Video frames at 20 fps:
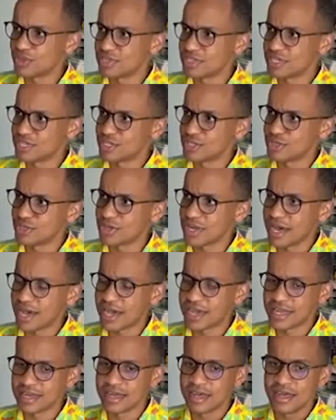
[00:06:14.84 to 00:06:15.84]
6 to
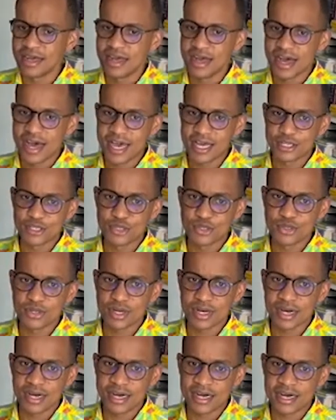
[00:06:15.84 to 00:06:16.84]
9, I took
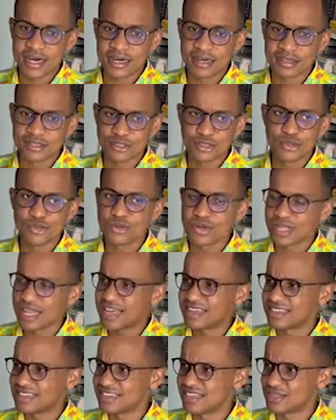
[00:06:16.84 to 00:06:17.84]
2
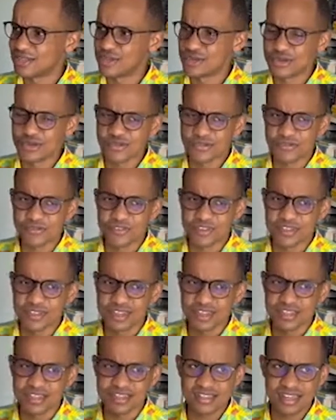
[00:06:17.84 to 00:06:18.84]
classes. I took
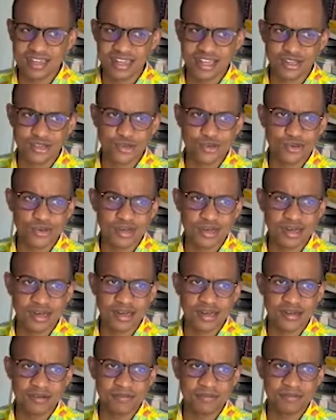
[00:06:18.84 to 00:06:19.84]
physics and I took,
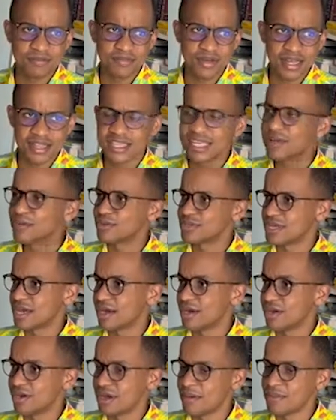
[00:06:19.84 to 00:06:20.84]
I think it was
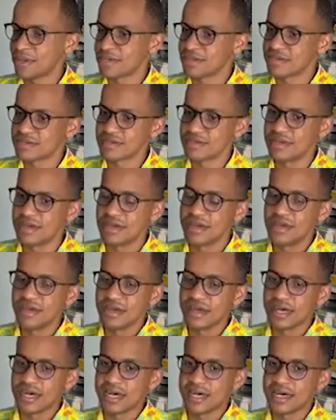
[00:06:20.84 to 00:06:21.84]
economics.
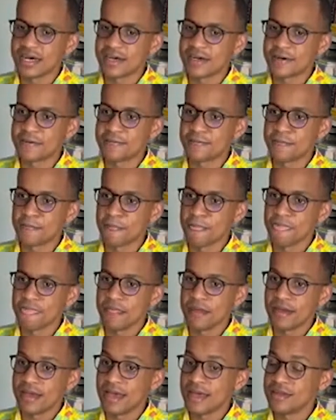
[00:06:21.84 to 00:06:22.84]

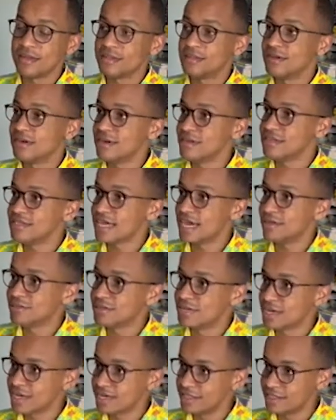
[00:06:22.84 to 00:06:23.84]
And it turns out
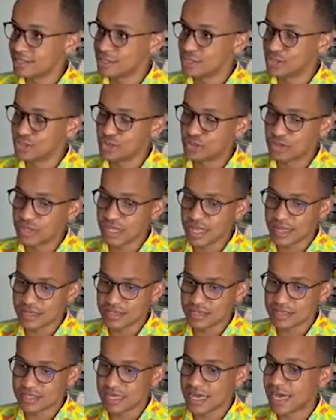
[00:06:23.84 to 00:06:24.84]
taking these 2
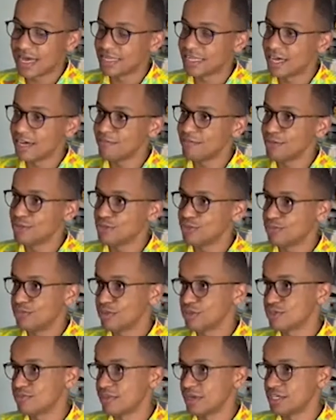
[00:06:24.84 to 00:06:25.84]
classes allowed me to
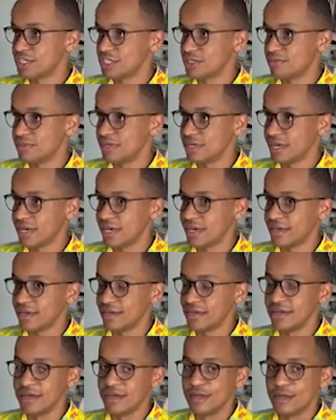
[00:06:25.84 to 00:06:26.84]
boost my GPA
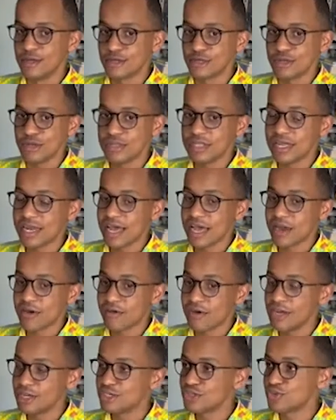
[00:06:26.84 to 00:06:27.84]
so that I
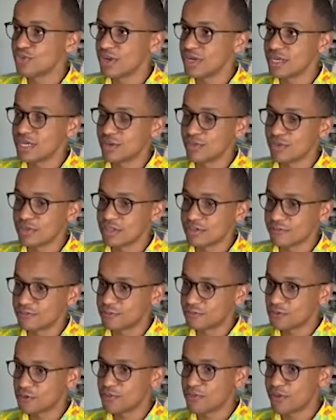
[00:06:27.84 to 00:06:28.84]
graduated with a
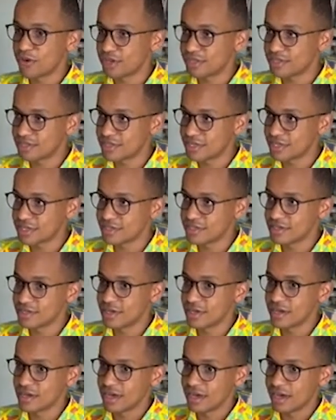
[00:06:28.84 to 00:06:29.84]

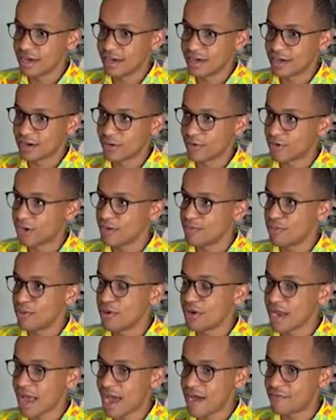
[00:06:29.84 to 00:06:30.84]
4.6 grade
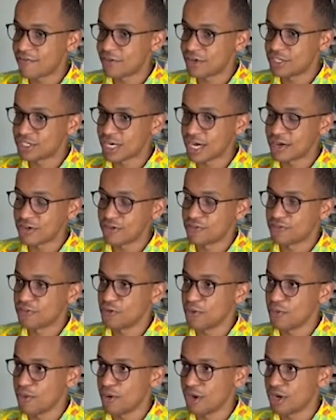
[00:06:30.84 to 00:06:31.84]
point average out of
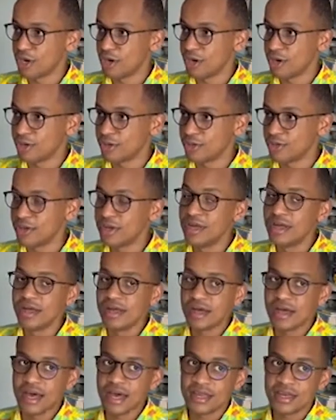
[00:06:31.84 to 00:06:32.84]
4.0.
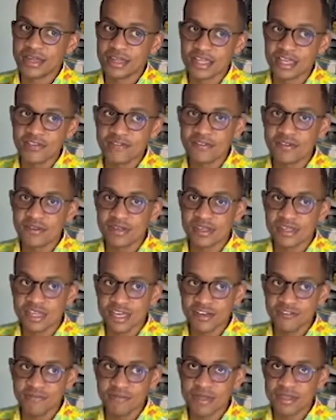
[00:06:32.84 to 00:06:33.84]
And it
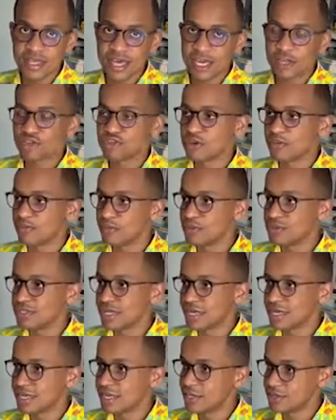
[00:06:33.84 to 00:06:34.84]
gave me the extra boost I
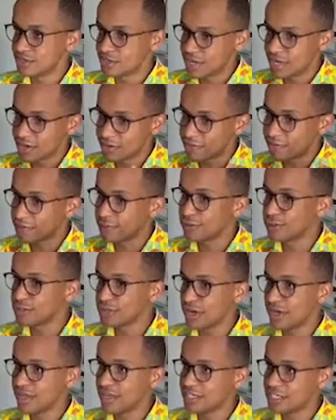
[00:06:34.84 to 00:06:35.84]
needed to get a full
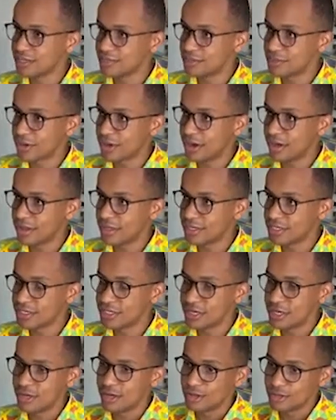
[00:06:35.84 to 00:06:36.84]
scholarship to college,
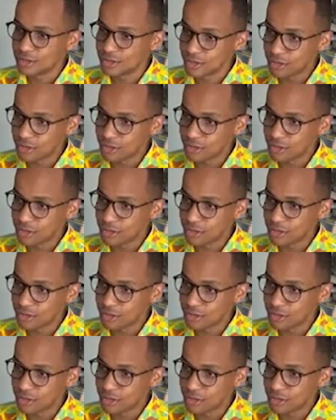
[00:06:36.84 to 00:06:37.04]
to